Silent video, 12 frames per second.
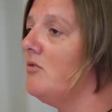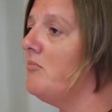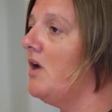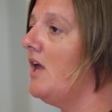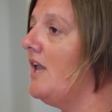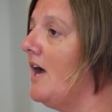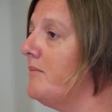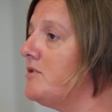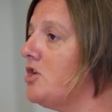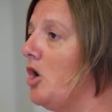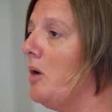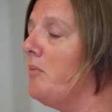on my
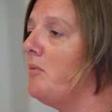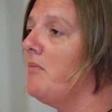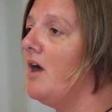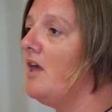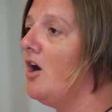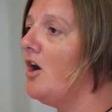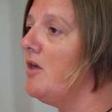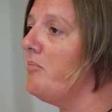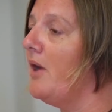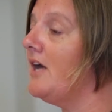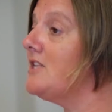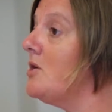laptop, on my
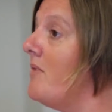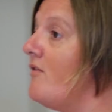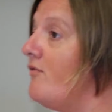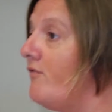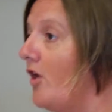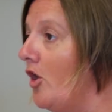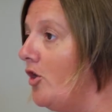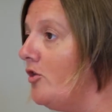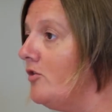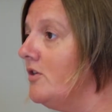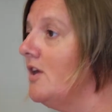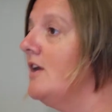iPad, on my
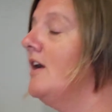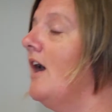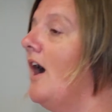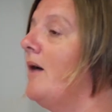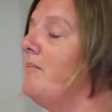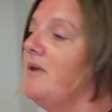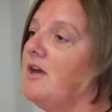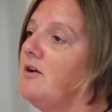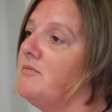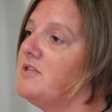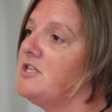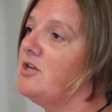phone, and be
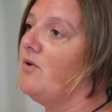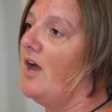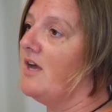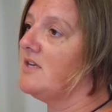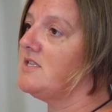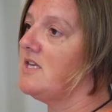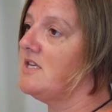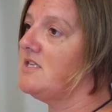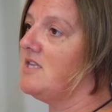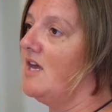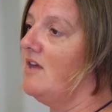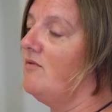able to
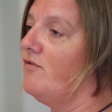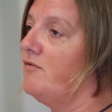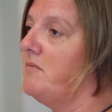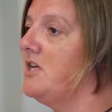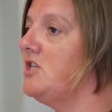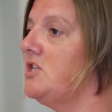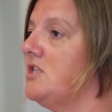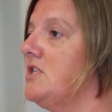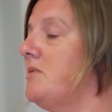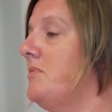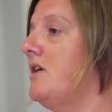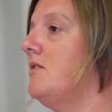access that information
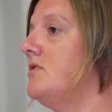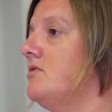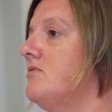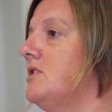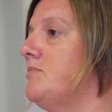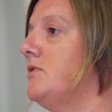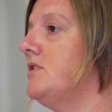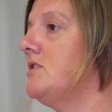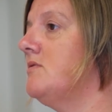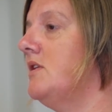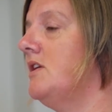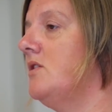to be able to respond
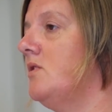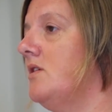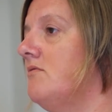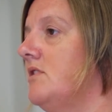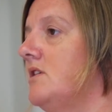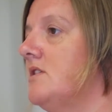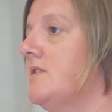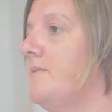to any queries.